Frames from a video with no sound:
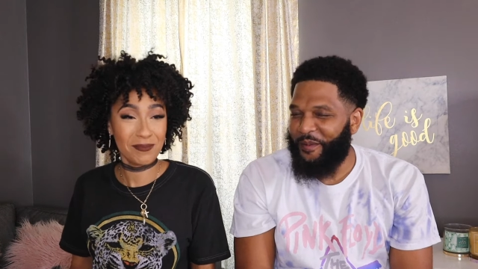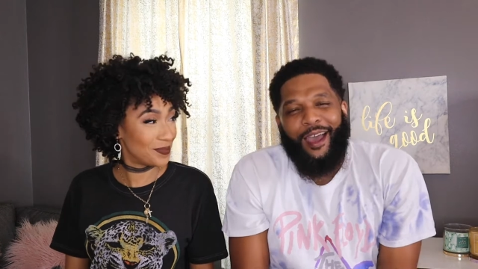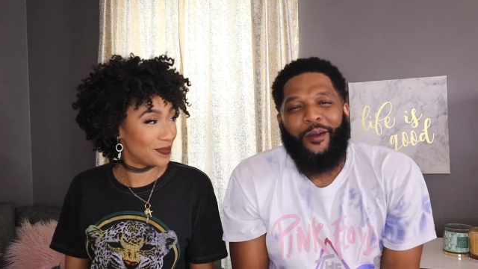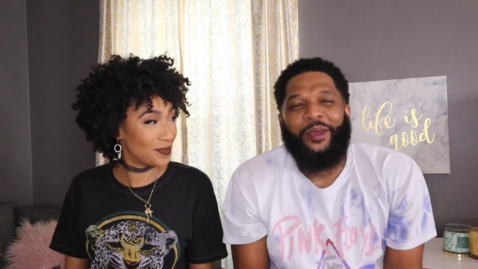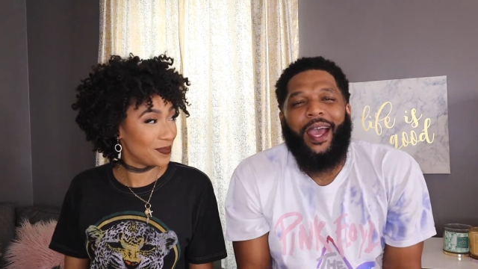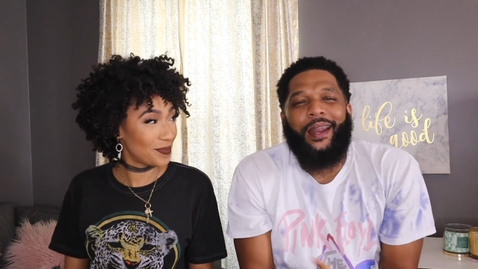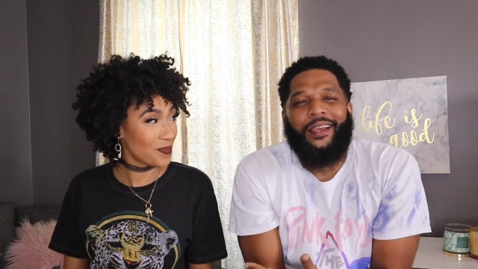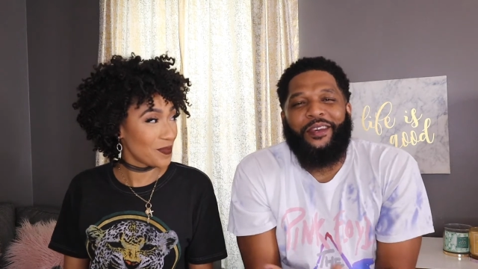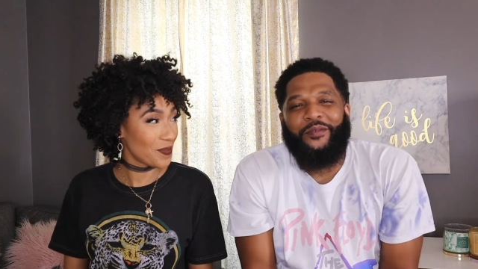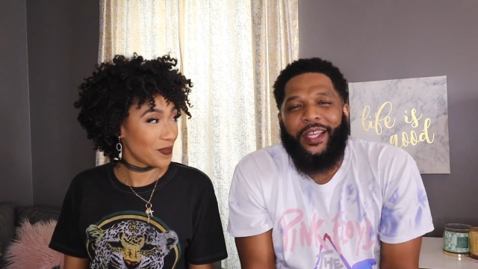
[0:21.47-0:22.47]
Speaker 1: Y'all, we got a
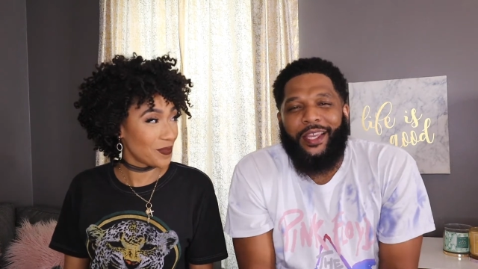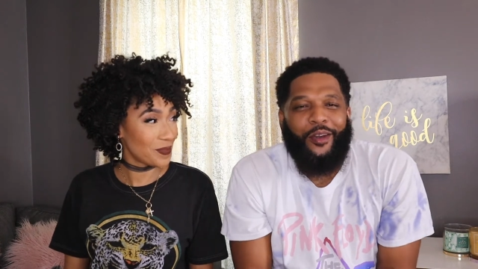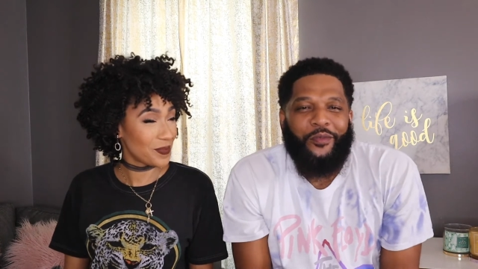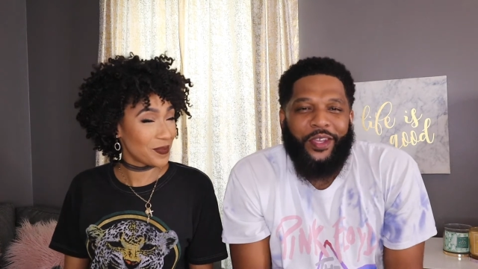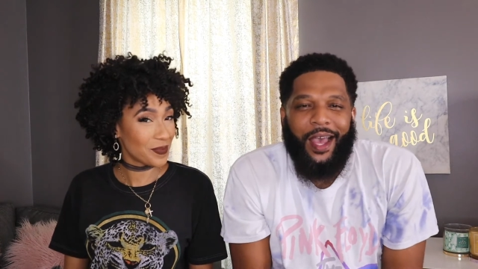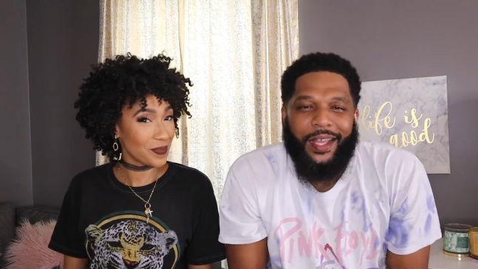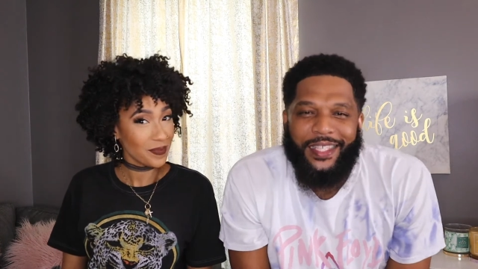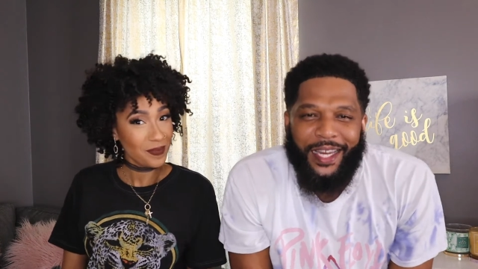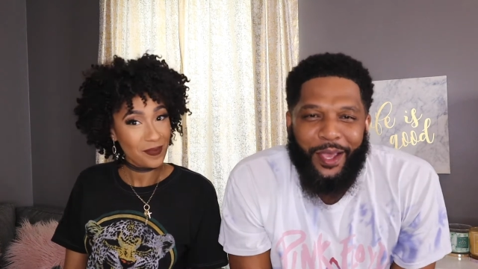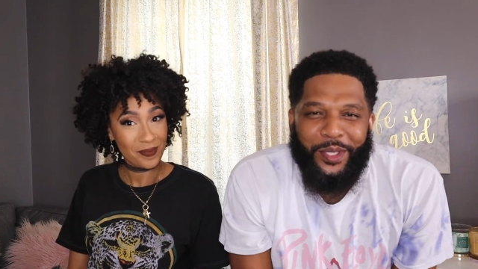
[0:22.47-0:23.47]
good video for y'all
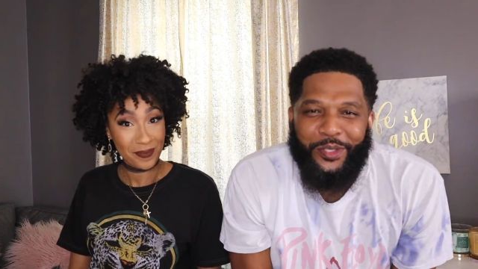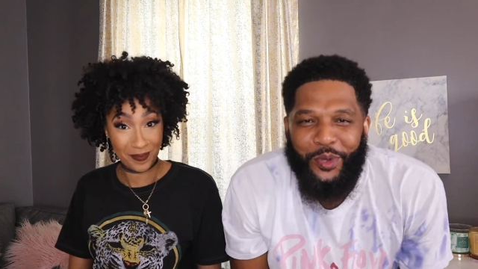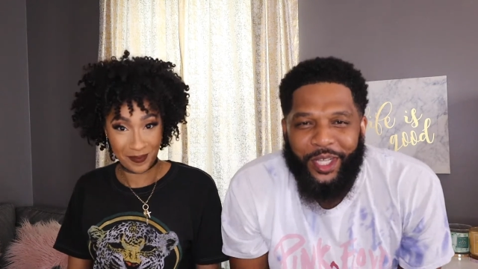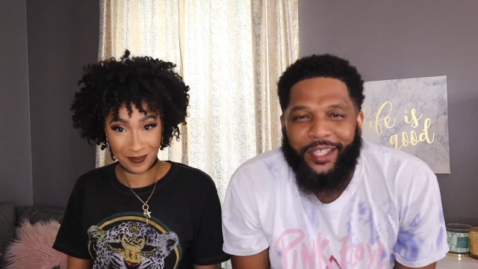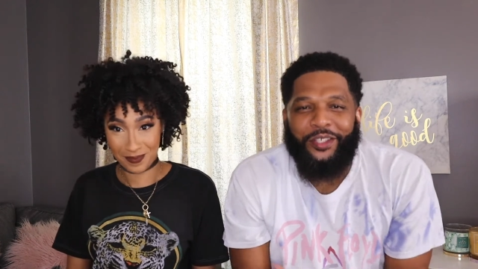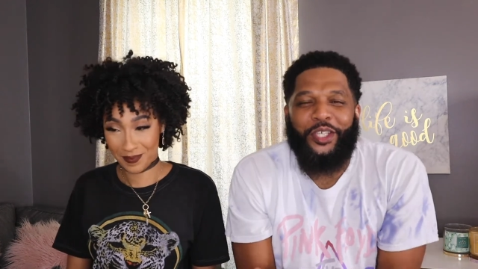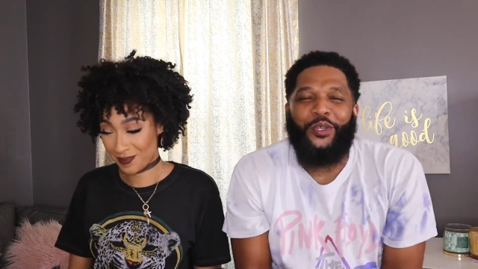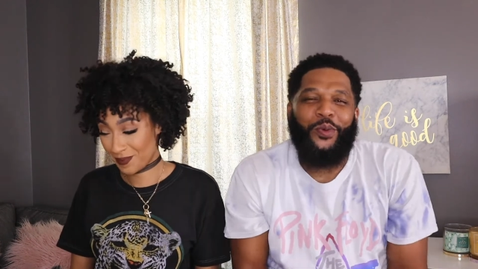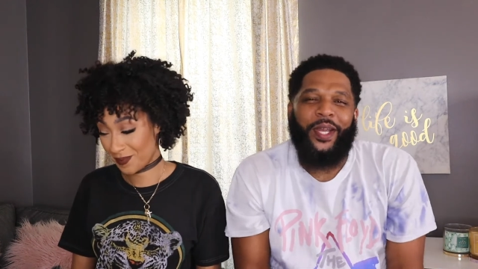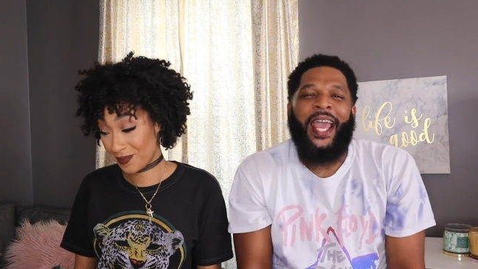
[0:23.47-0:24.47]
today. We doing a little
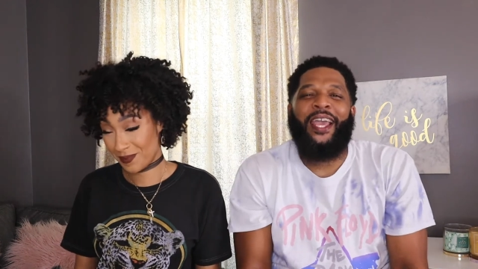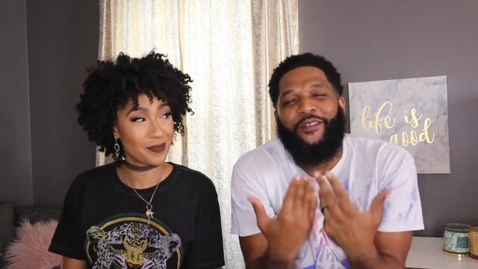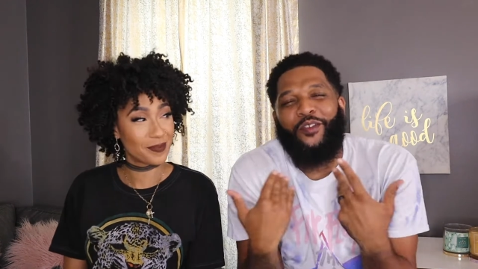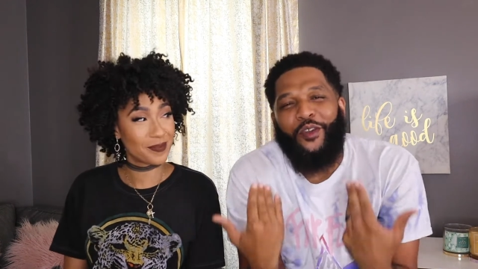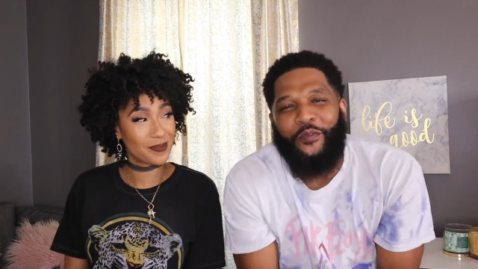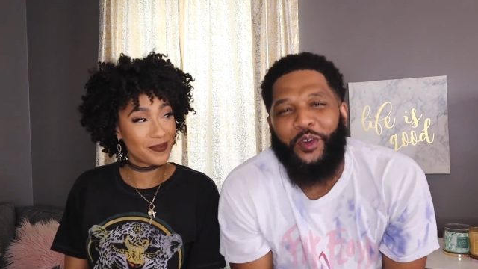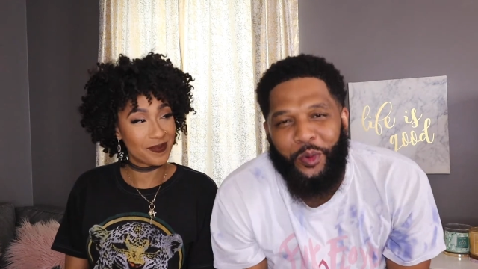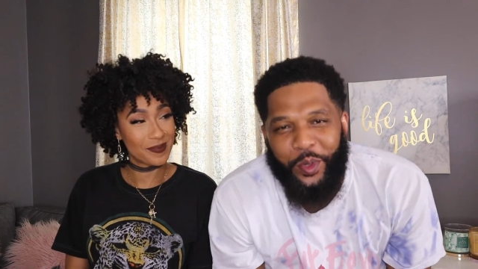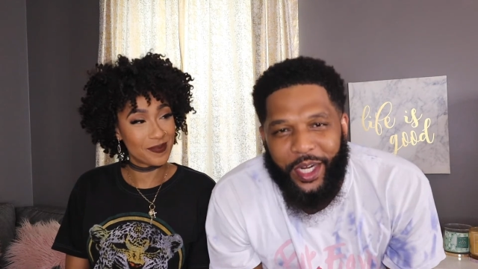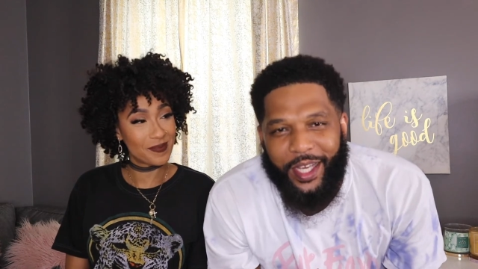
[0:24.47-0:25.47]
Q&A. If you
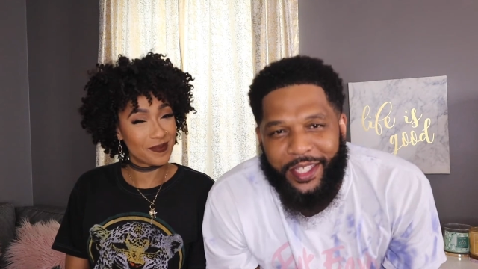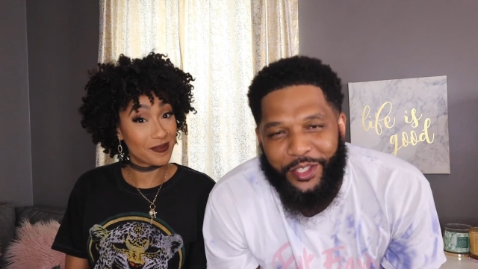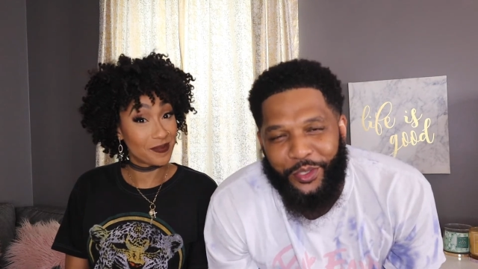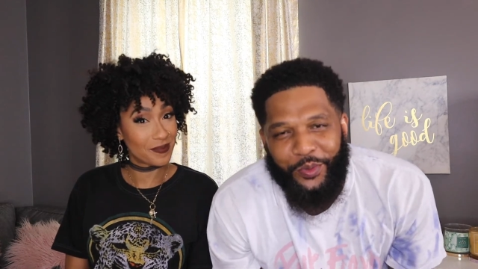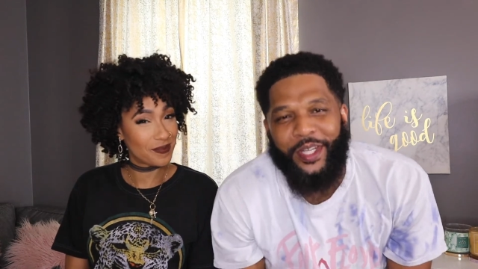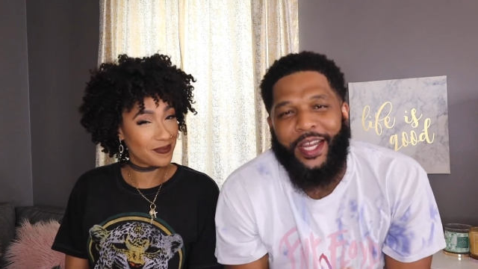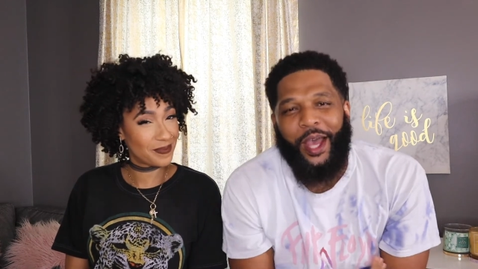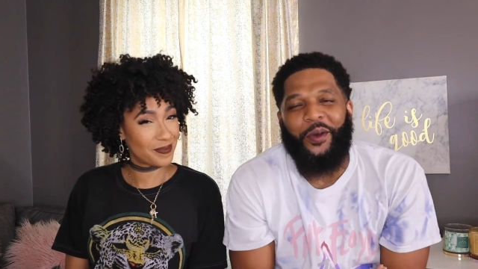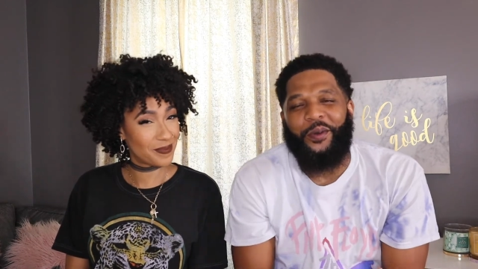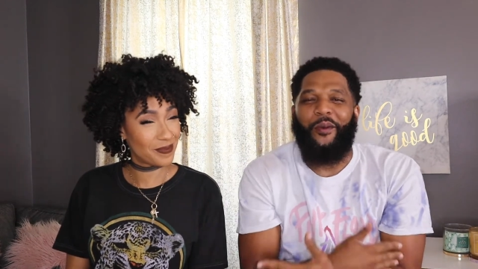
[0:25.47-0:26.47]
fool with us, you would
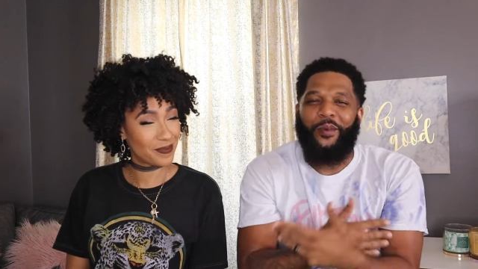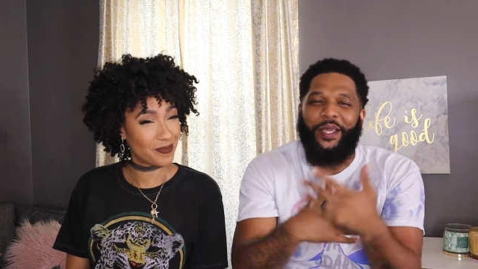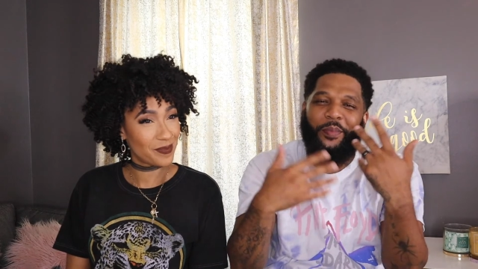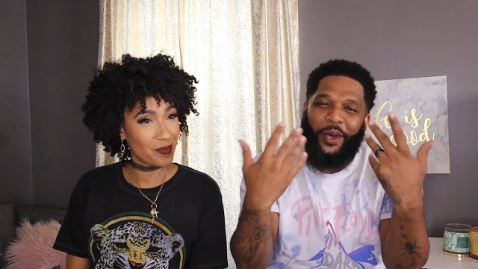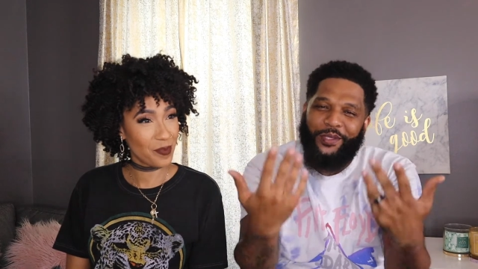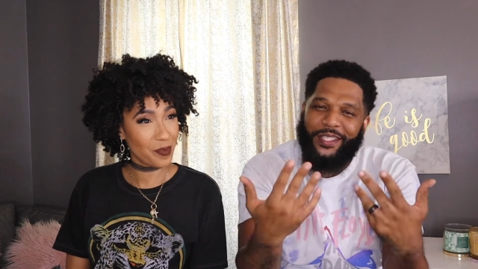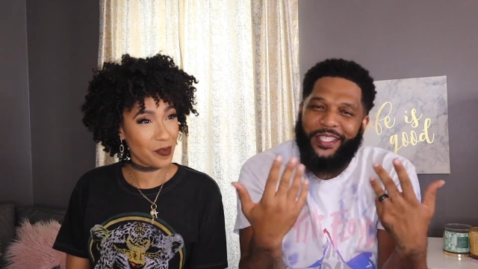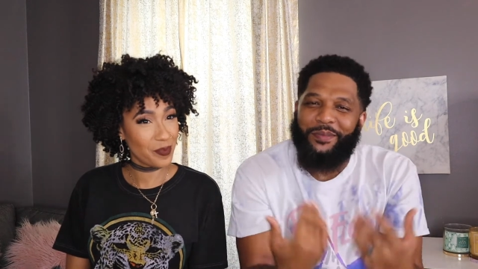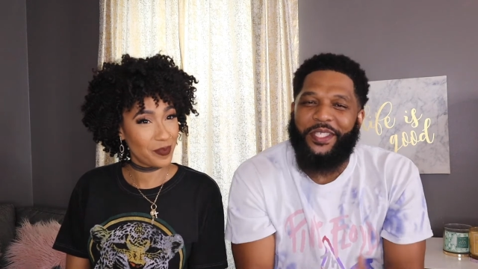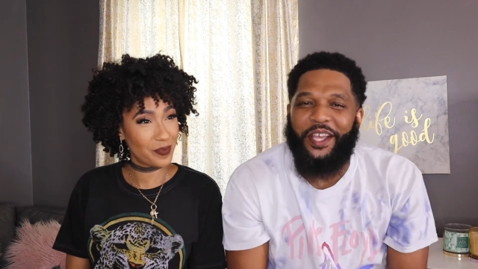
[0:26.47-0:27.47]
know that we posted
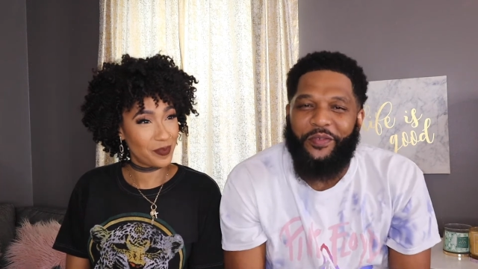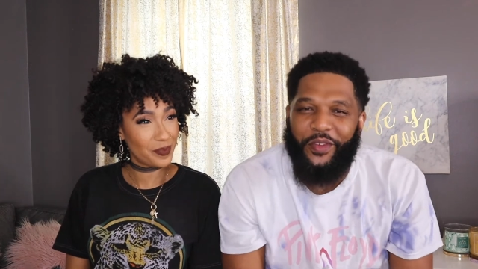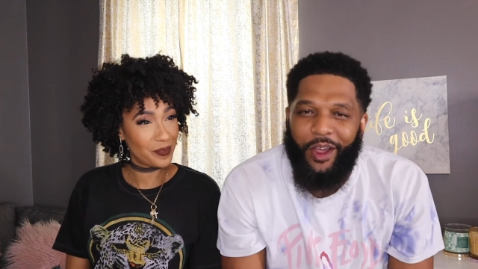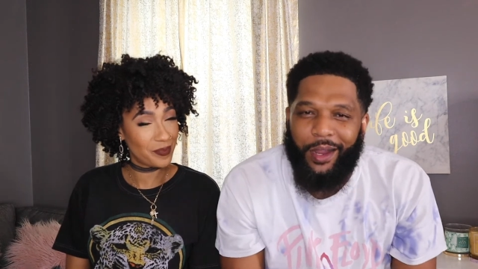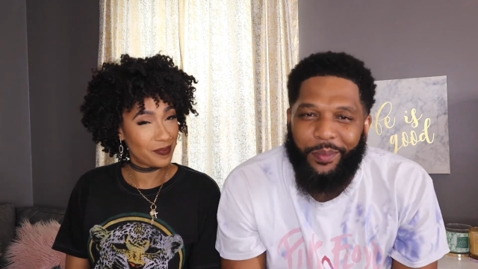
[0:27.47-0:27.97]
some stuff in our